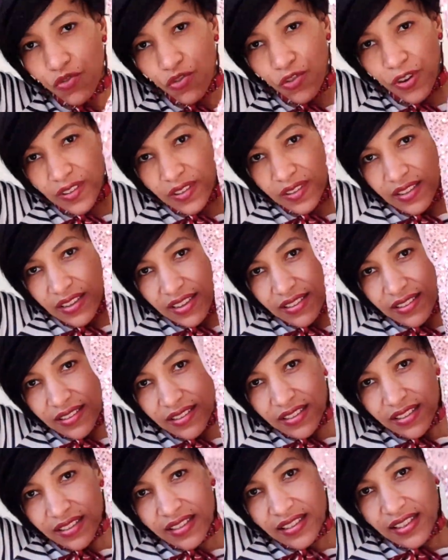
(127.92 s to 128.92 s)
dresses,
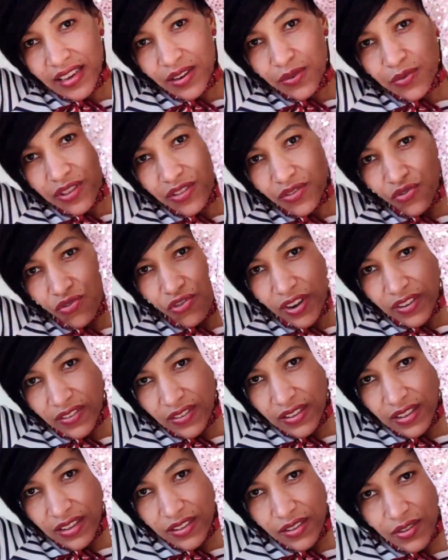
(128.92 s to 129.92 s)
the sequined
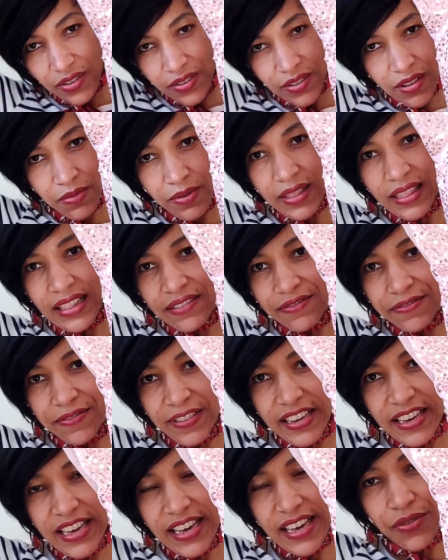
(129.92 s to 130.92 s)
dresses, because they were
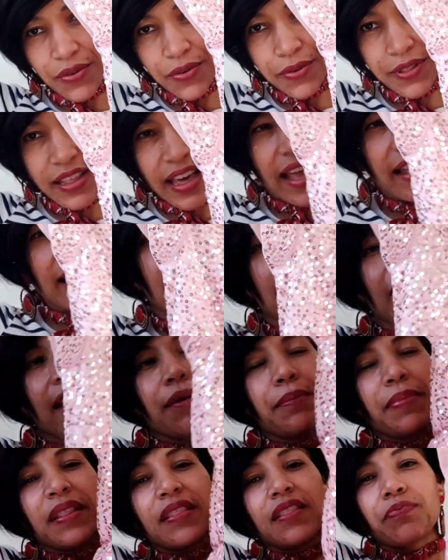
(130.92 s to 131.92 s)
lovely and all that.
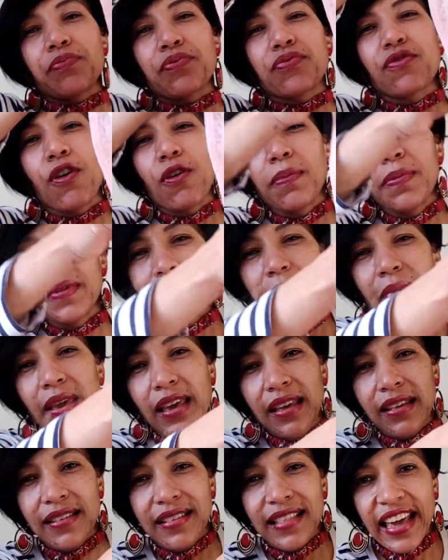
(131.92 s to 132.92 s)
But the problem
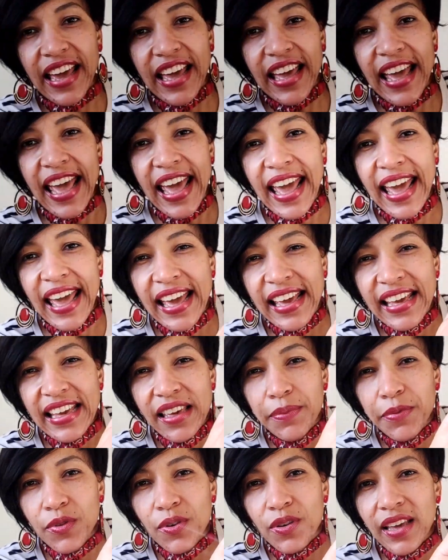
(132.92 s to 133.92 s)
is their hair
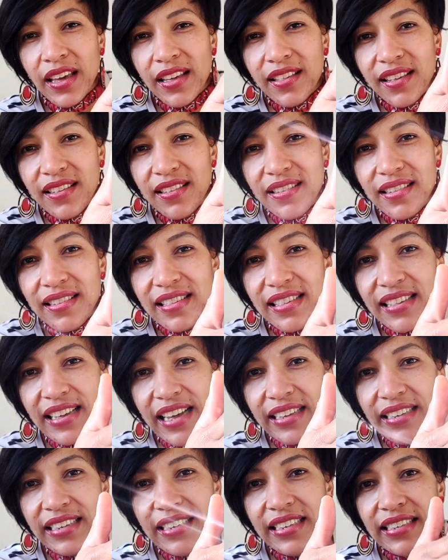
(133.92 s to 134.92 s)
keeps on getting
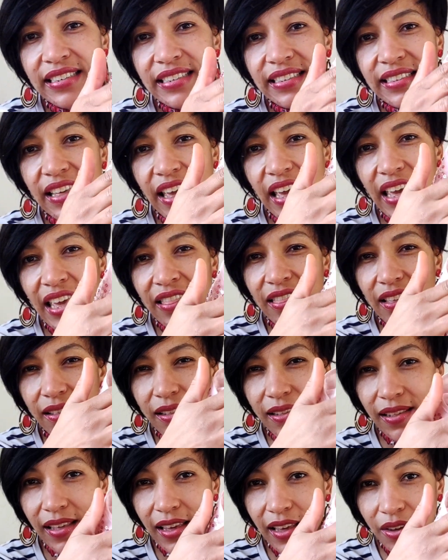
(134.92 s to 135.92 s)
stuck in the
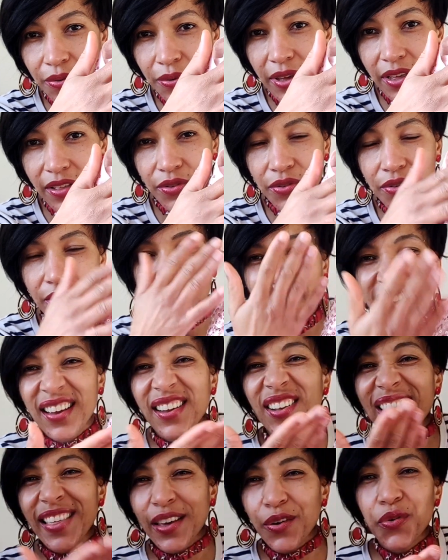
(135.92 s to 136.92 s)
sequin, so they,
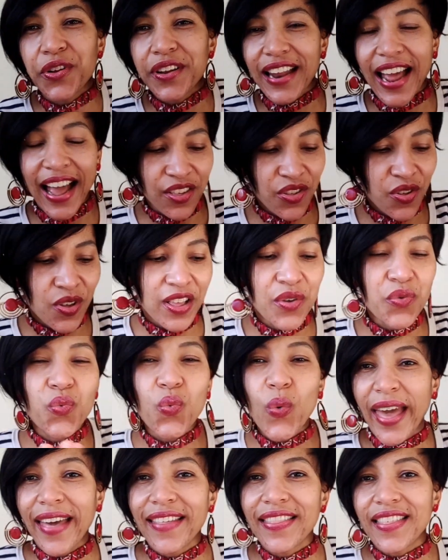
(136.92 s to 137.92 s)
they couldn't actually
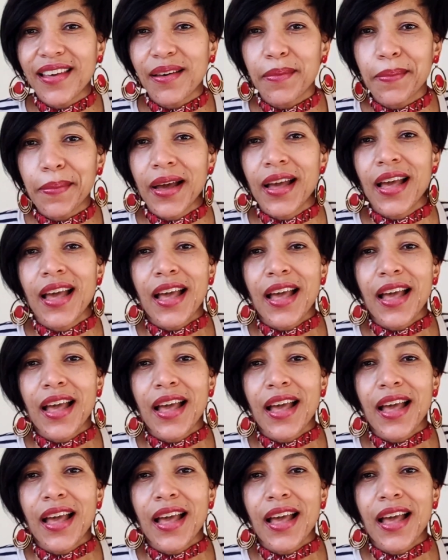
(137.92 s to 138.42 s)
wear them